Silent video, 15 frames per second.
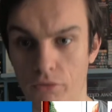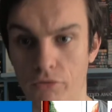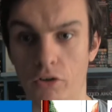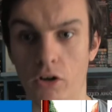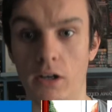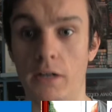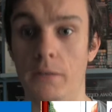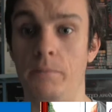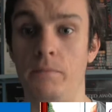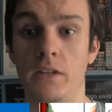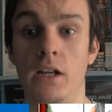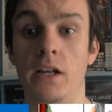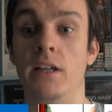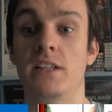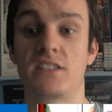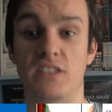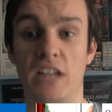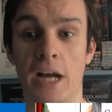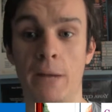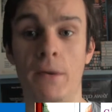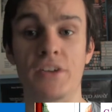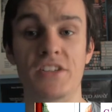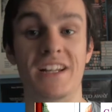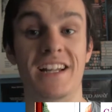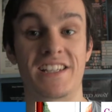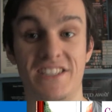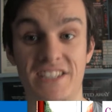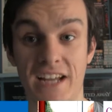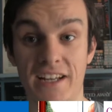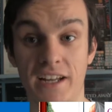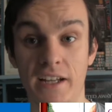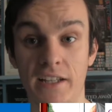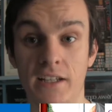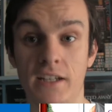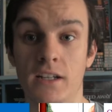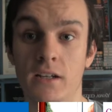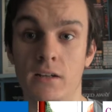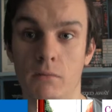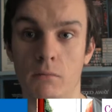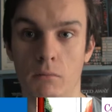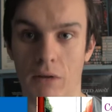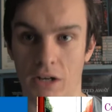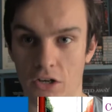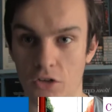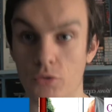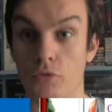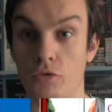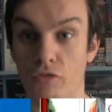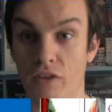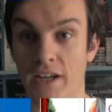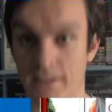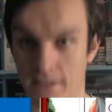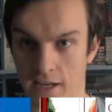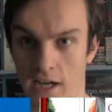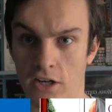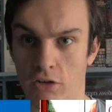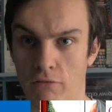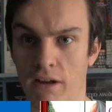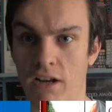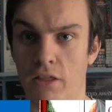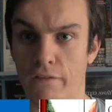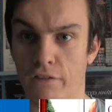fallout, Star Wars The Last Jedi, when Luke fights Kylo Ren in the